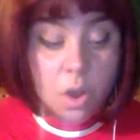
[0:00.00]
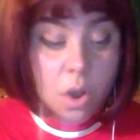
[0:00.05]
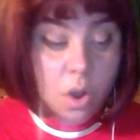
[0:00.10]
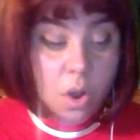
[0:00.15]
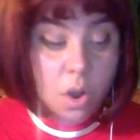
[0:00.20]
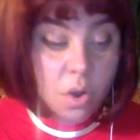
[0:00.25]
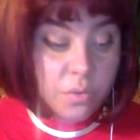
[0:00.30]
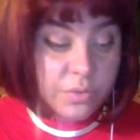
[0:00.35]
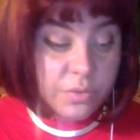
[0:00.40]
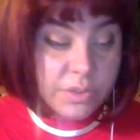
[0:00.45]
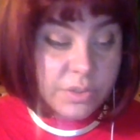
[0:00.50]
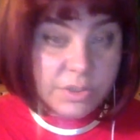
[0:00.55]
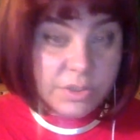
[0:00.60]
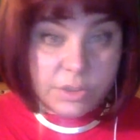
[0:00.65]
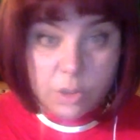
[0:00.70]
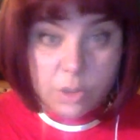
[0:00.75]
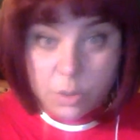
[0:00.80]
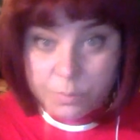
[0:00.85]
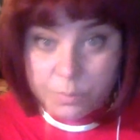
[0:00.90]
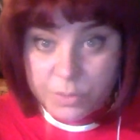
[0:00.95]
of the
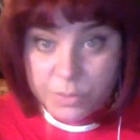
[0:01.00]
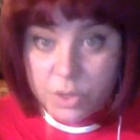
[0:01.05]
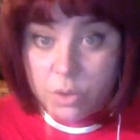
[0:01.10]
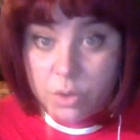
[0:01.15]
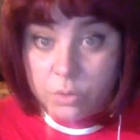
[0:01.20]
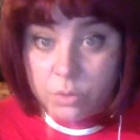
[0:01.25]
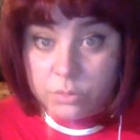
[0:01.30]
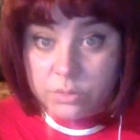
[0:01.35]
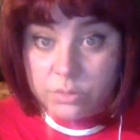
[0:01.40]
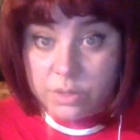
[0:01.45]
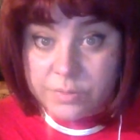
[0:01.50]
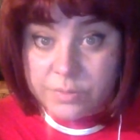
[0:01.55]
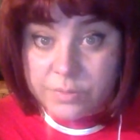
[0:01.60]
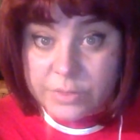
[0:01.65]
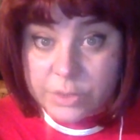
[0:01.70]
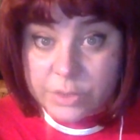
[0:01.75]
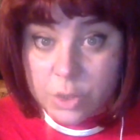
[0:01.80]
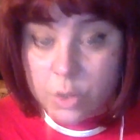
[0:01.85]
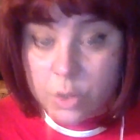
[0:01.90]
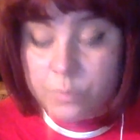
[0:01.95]
Scorpion, of
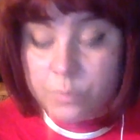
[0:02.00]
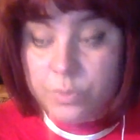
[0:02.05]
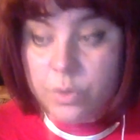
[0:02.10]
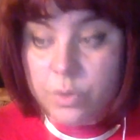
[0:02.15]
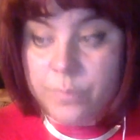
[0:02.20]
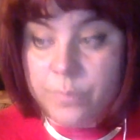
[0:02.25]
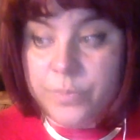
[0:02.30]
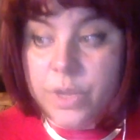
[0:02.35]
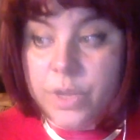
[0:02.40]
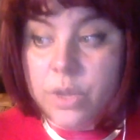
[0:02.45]
Scorpio.